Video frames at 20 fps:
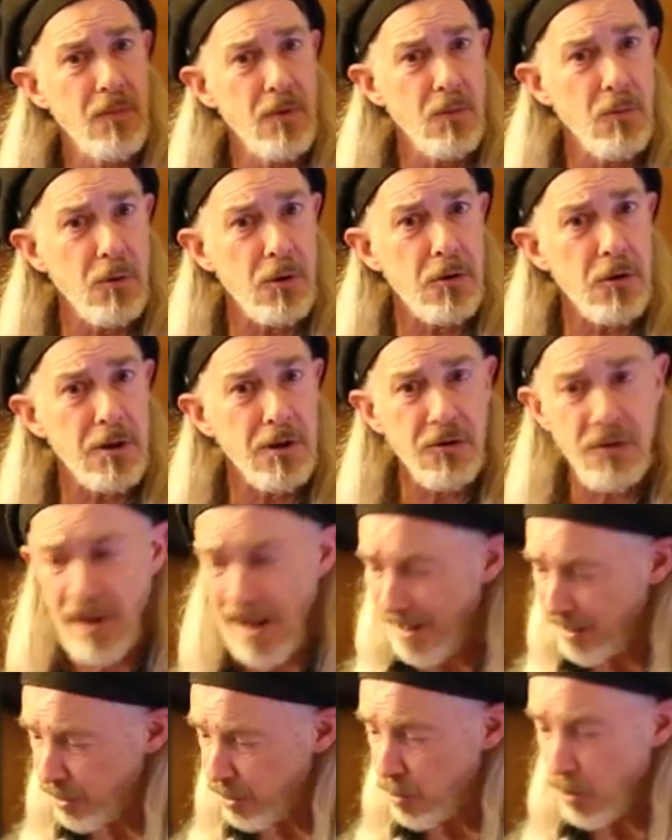What good is
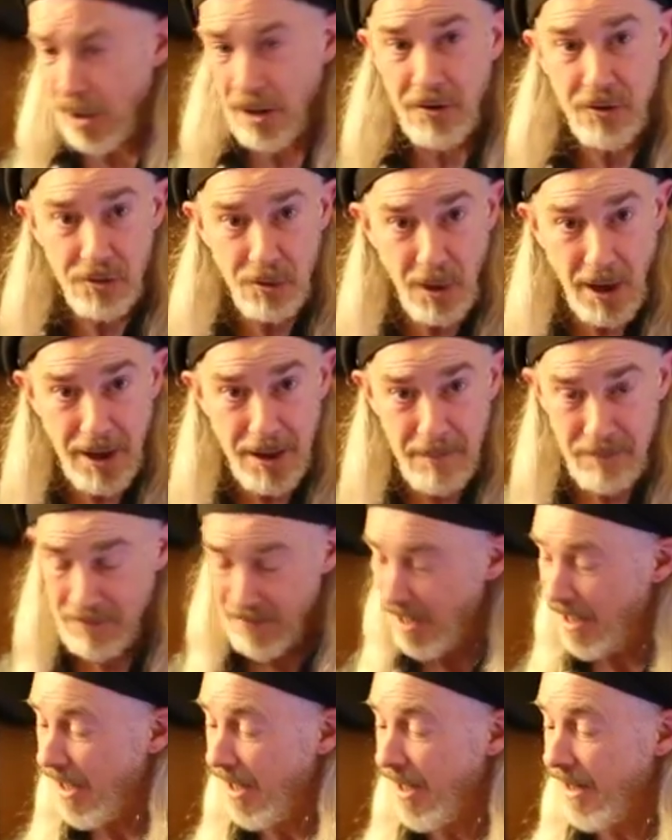that to us, right?
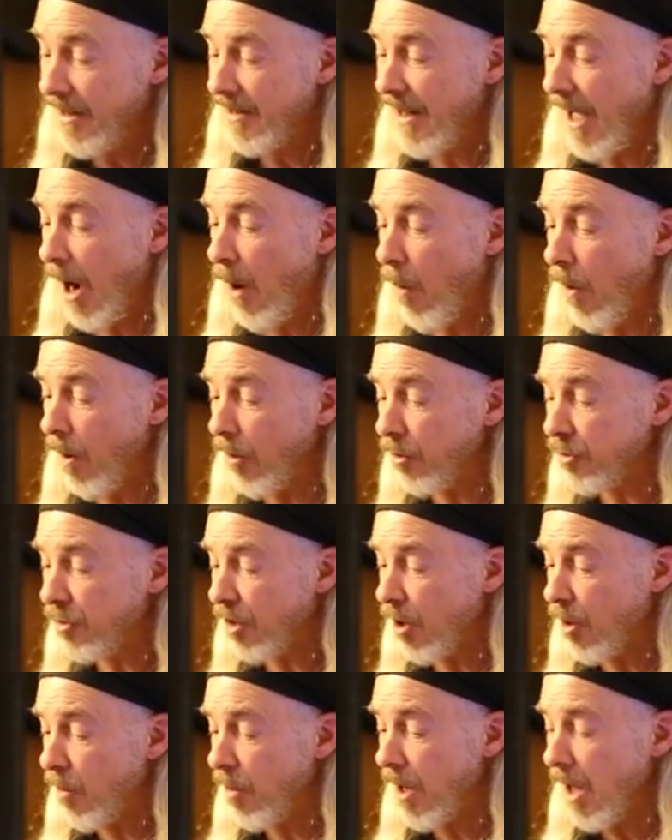Now
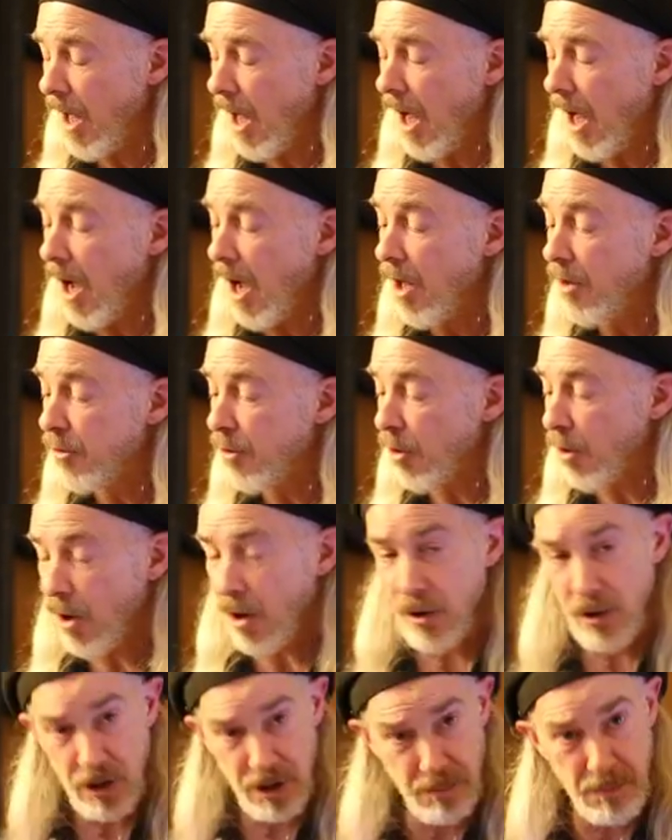also, there
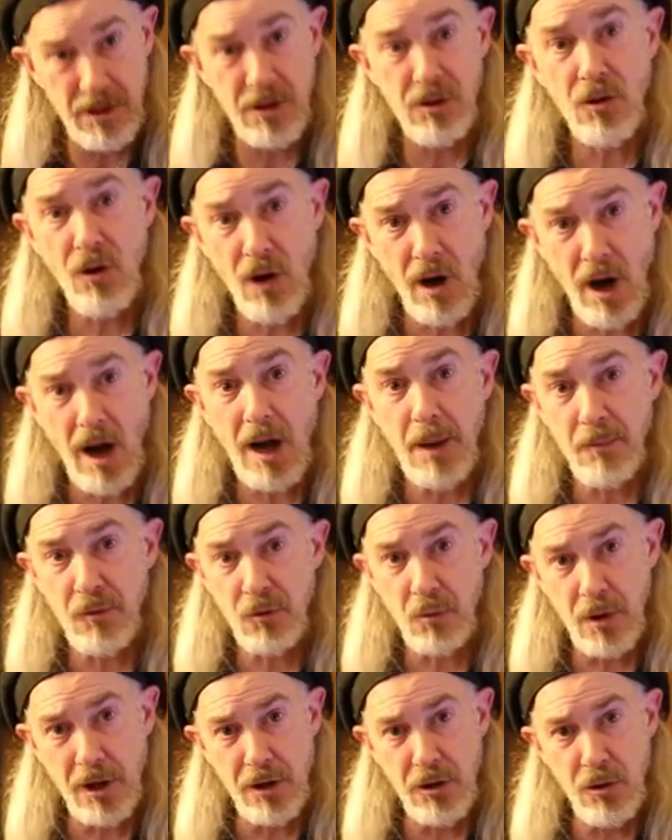are going to be
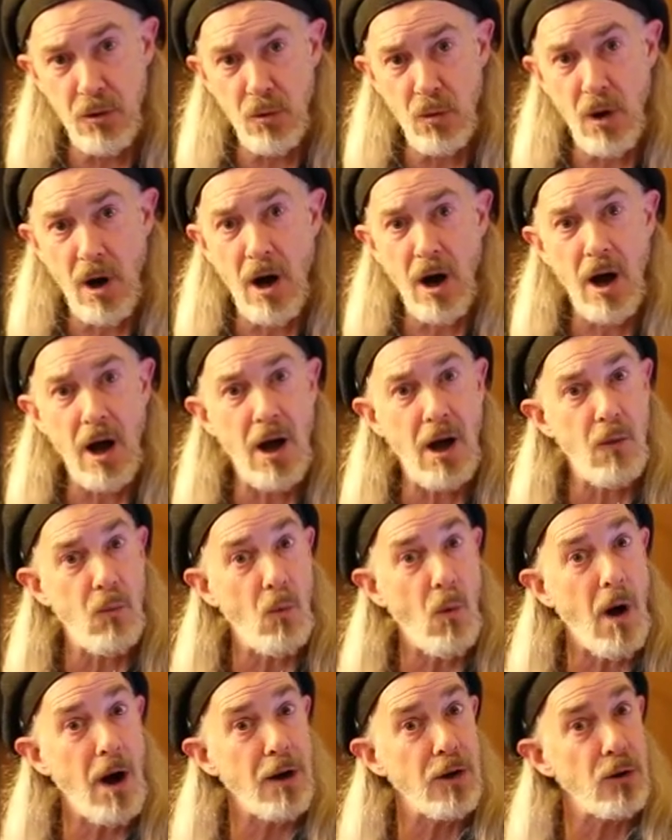times when you
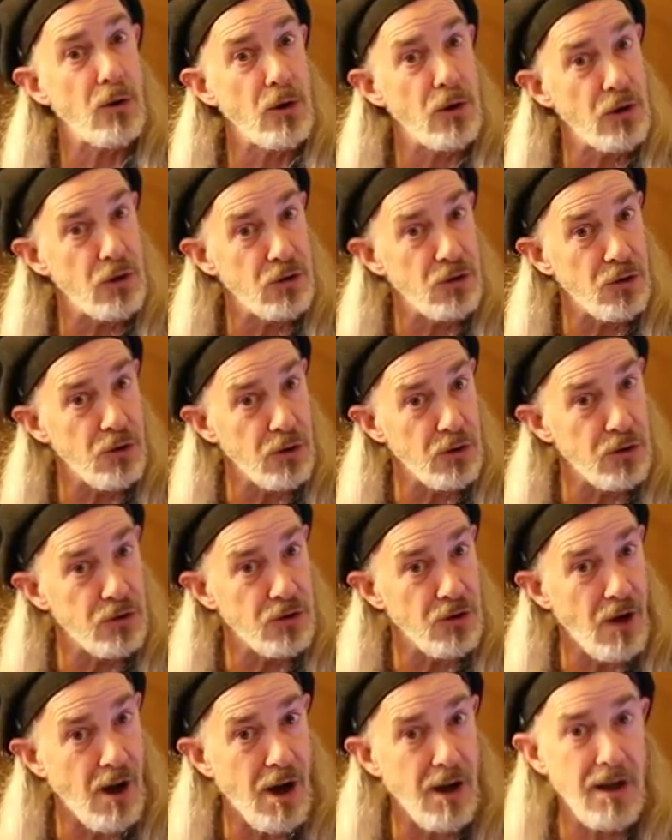want to learn a certain
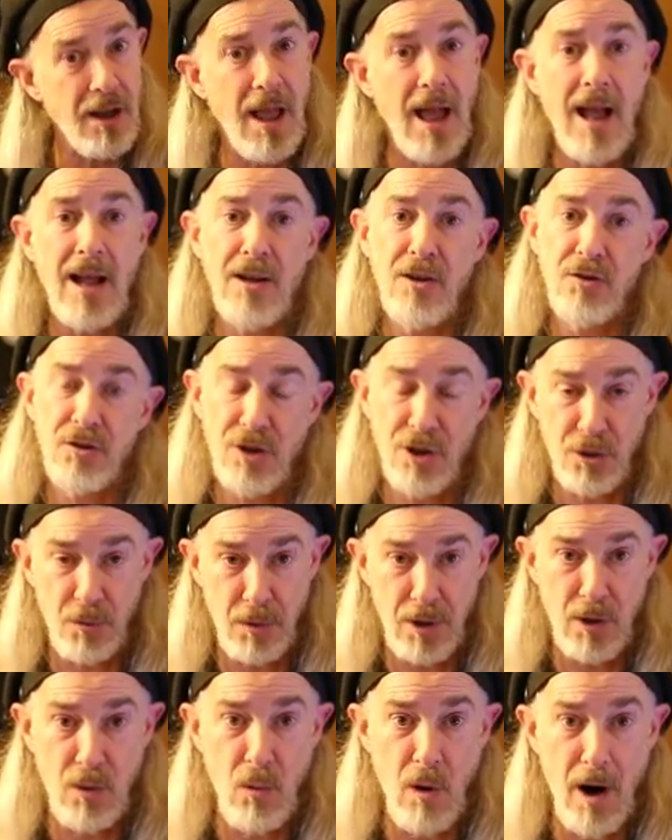song and it's going to
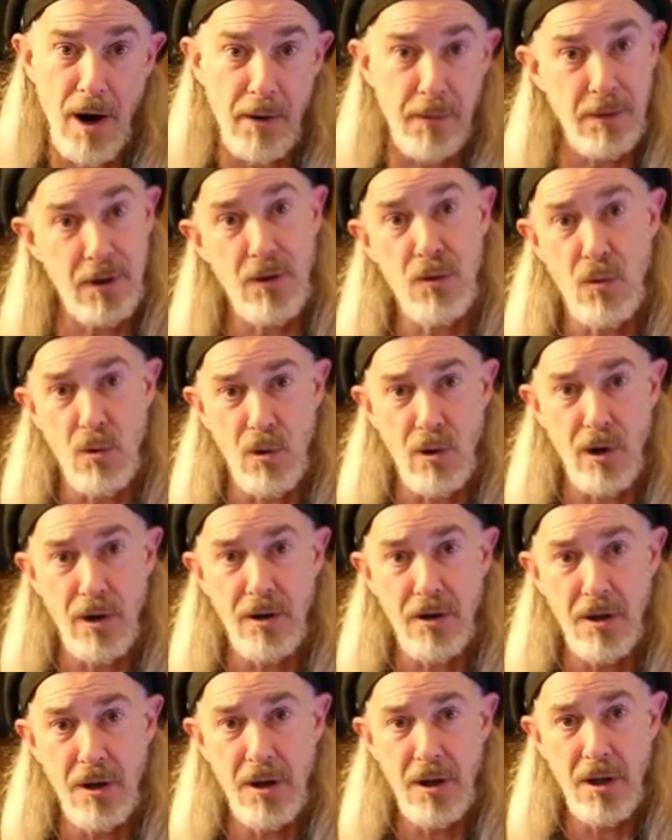require a
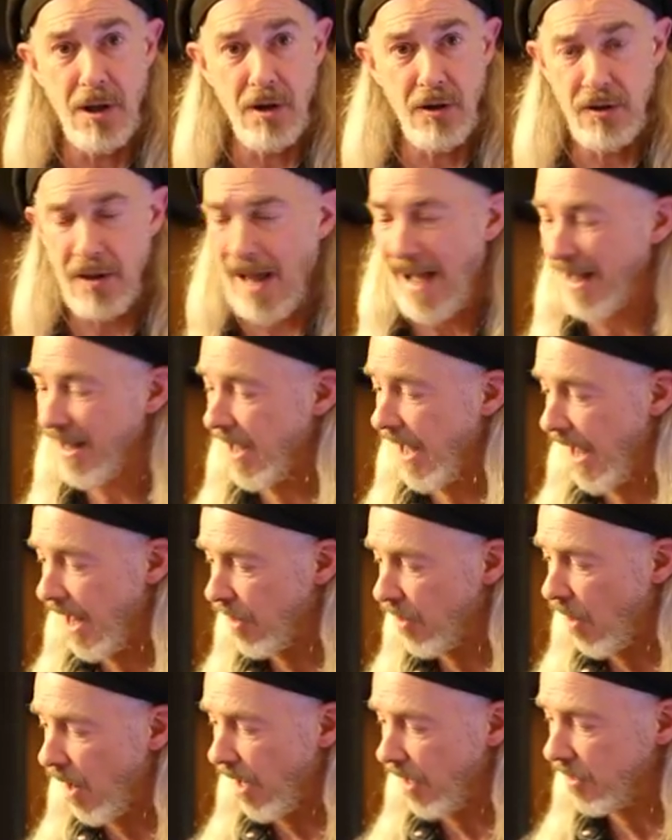chord that
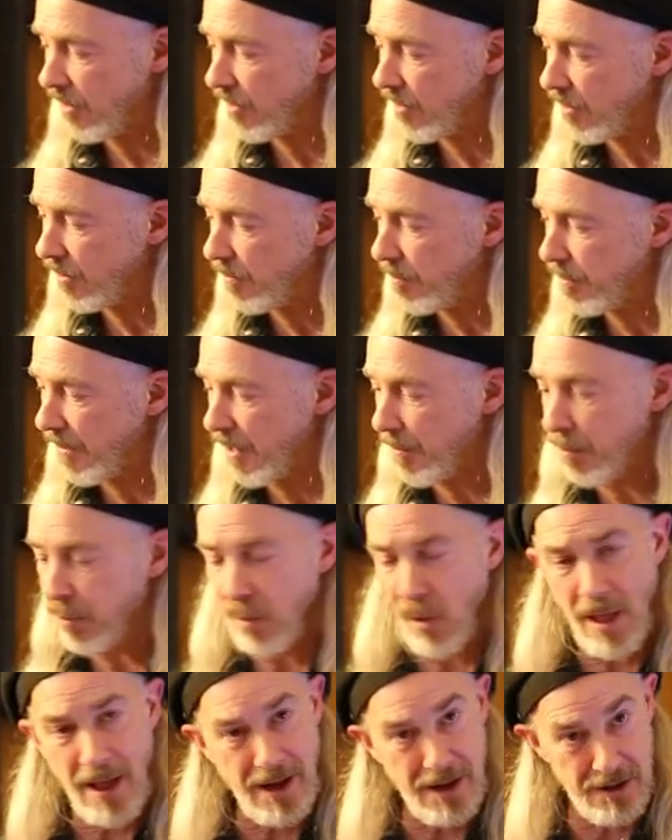cannot be
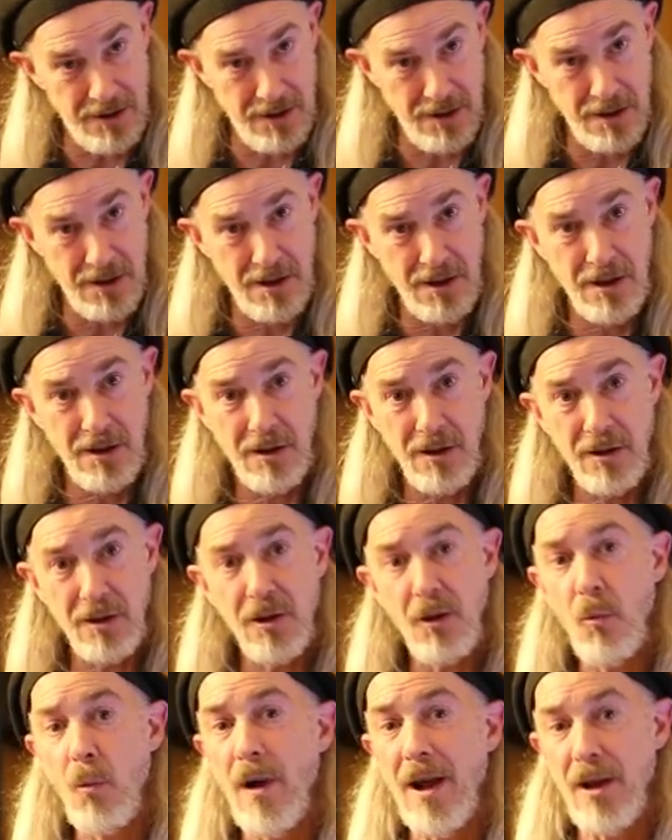played
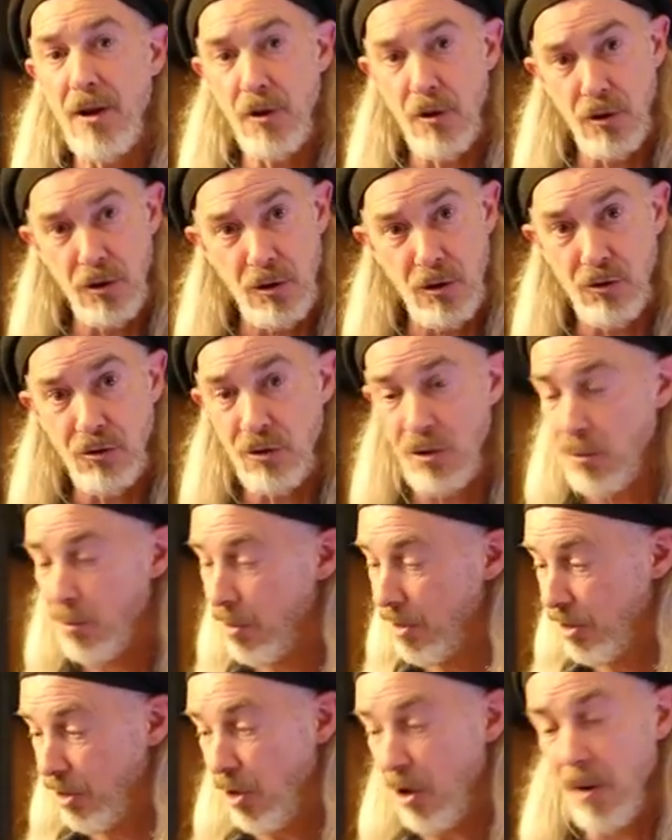the way you're used to
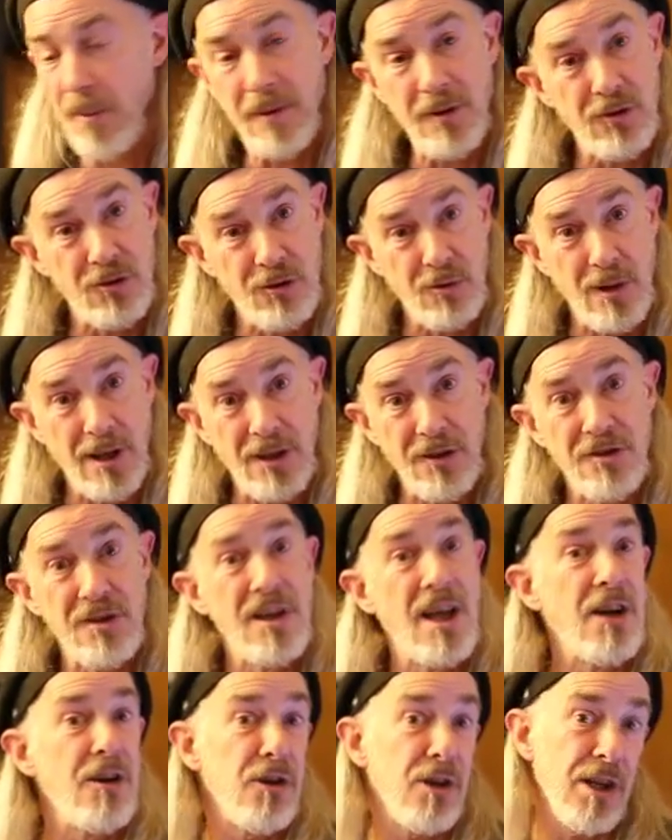with the open strings, and
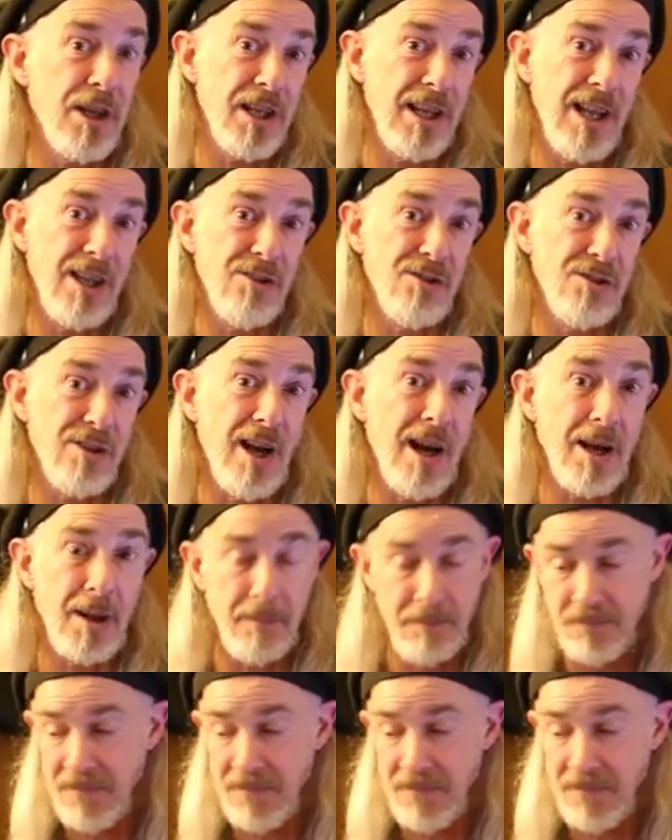then you're going to get stuck.